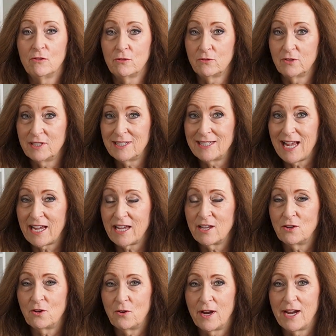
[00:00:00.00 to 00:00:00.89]
through
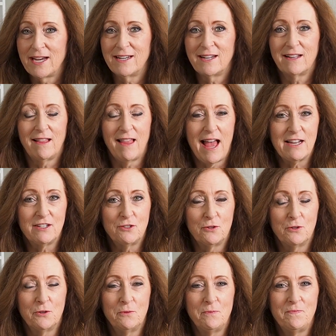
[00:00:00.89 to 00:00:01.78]
second grade
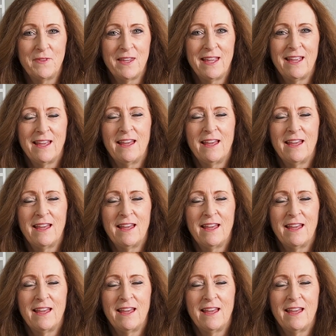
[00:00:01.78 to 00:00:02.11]
classroom